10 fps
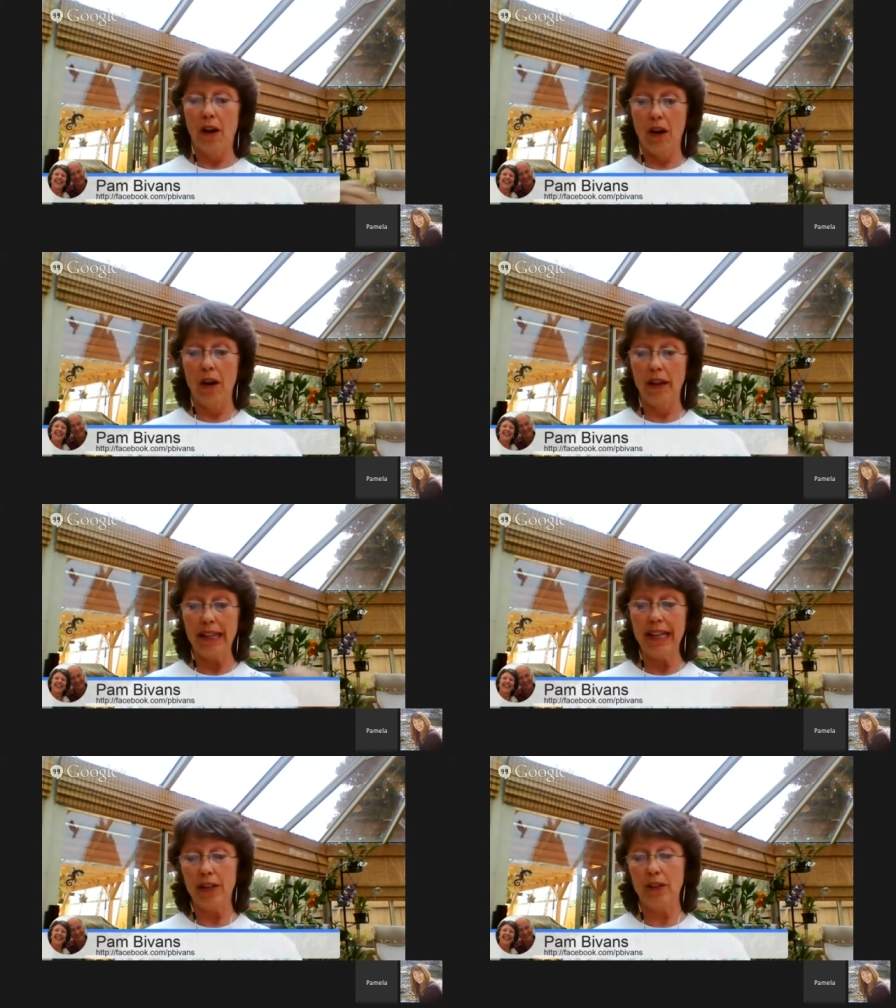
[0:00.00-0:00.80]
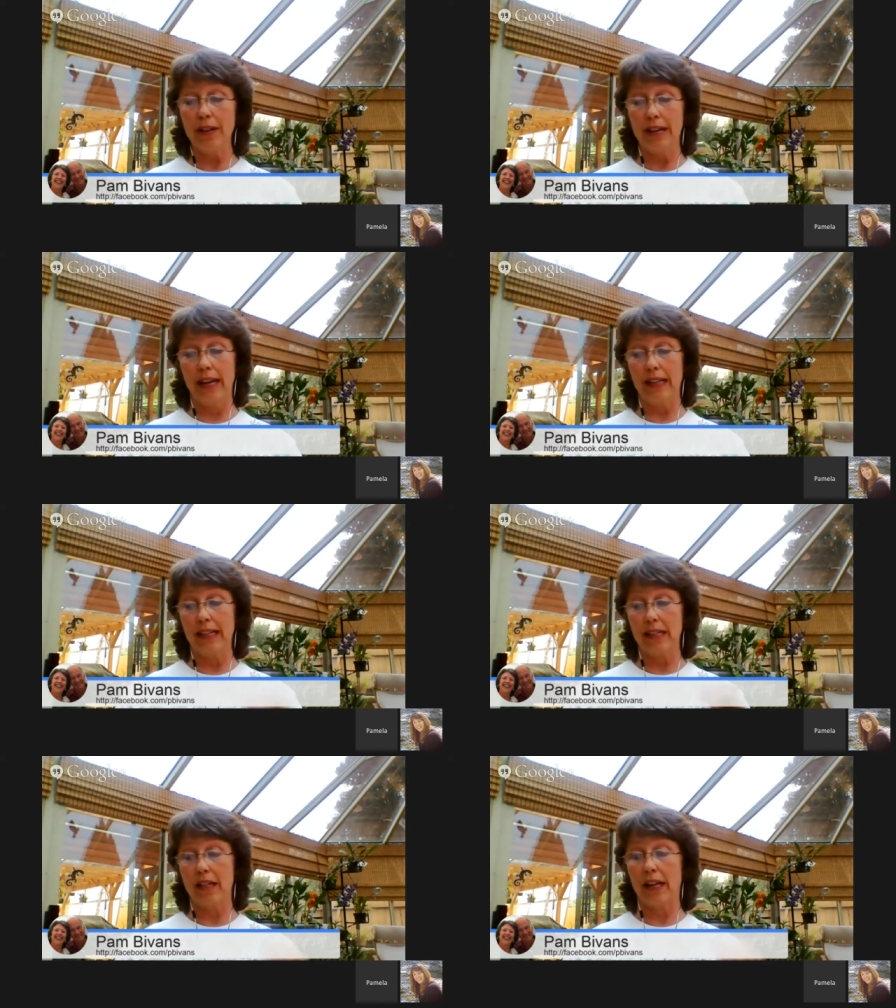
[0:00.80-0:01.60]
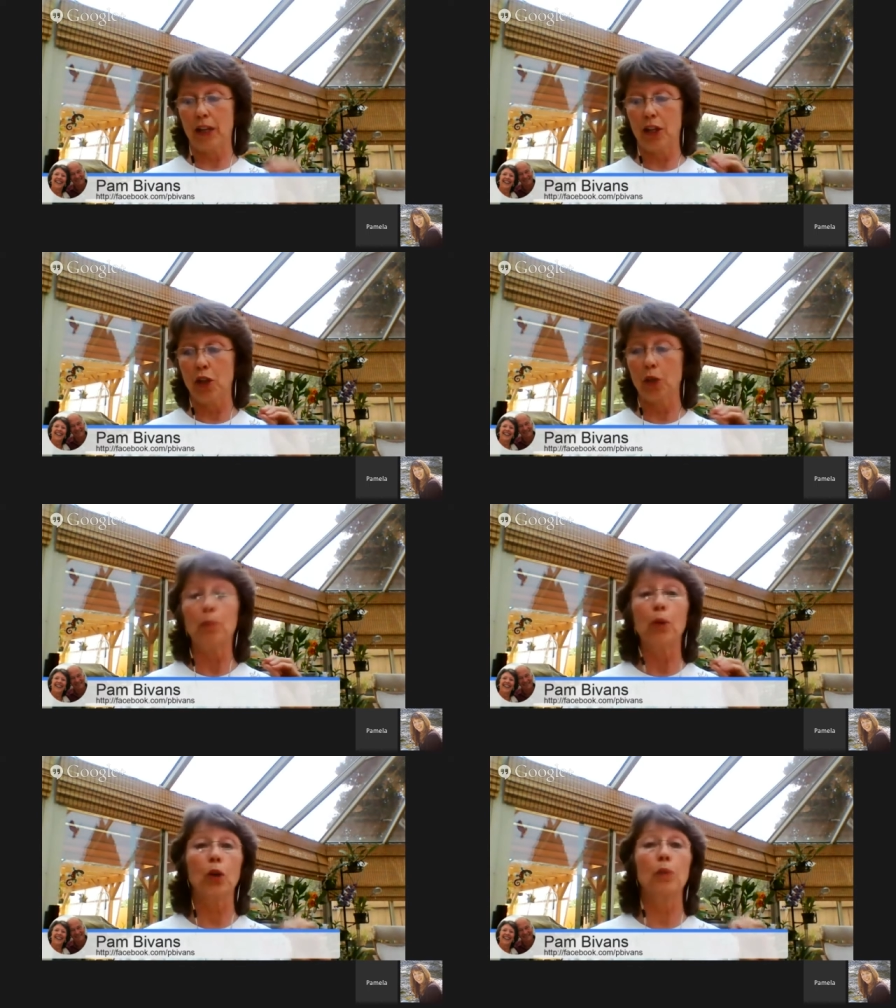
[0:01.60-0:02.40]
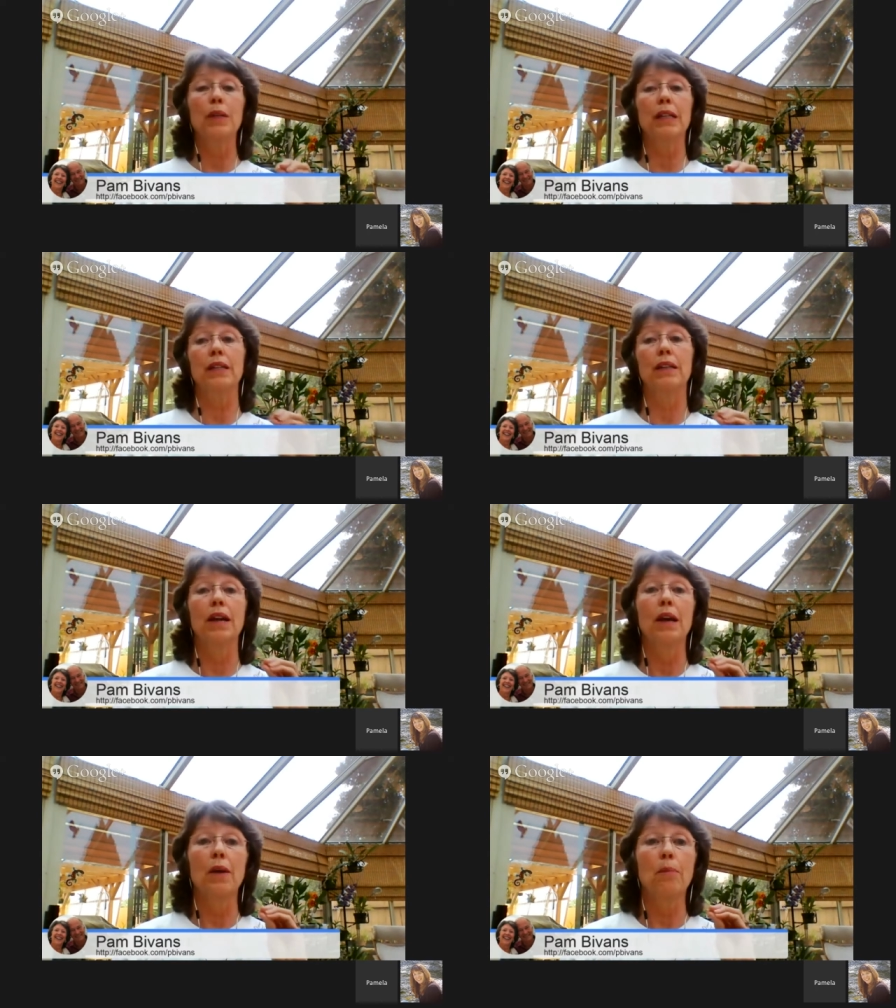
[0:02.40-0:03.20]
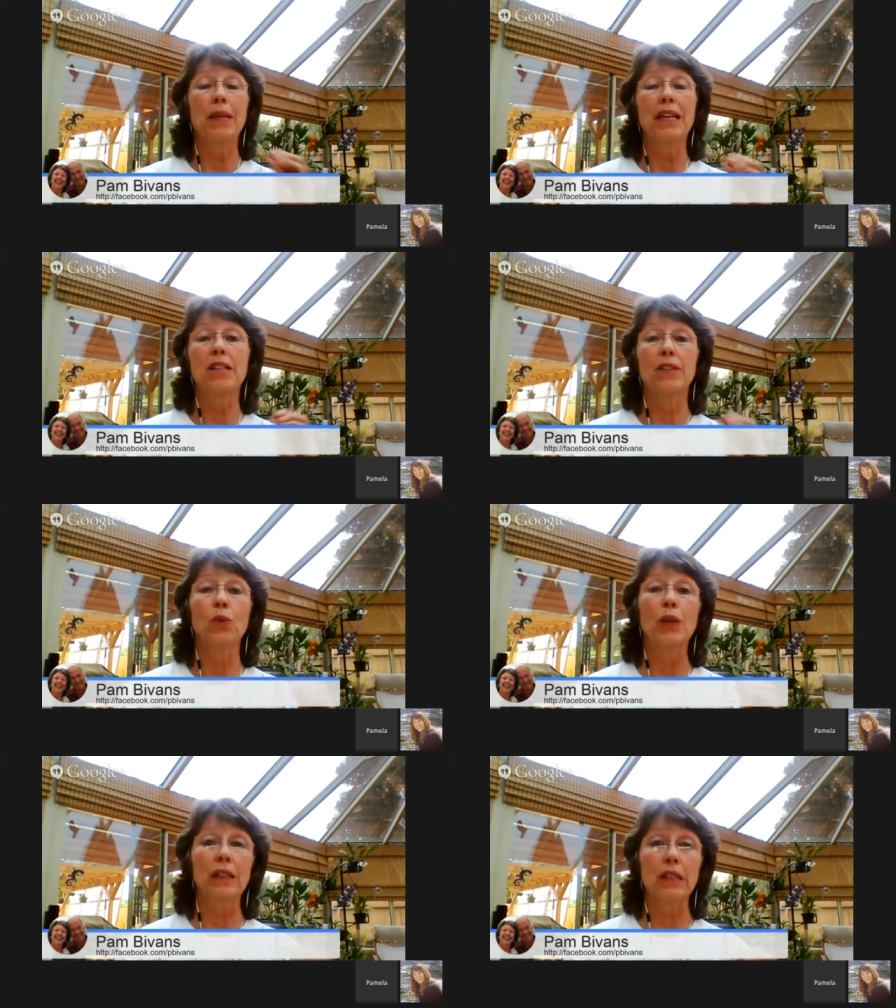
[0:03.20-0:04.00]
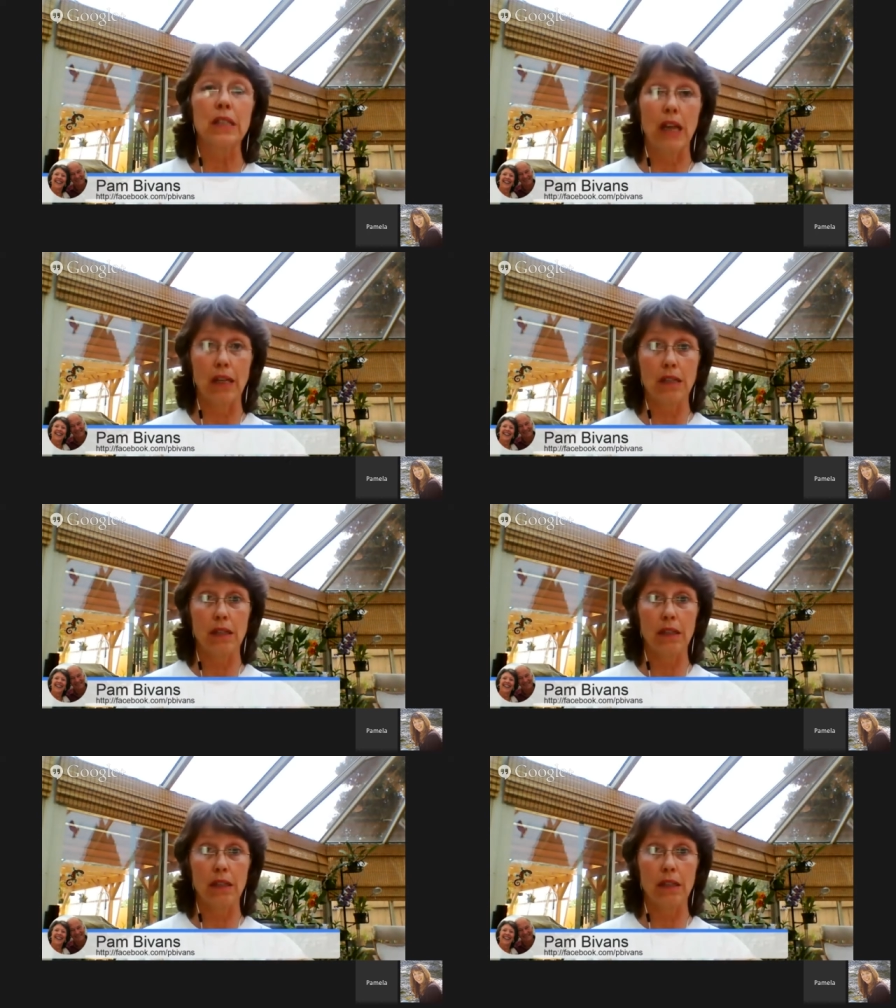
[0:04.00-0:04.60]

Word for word: on the internet is like your permanent piece of real estate.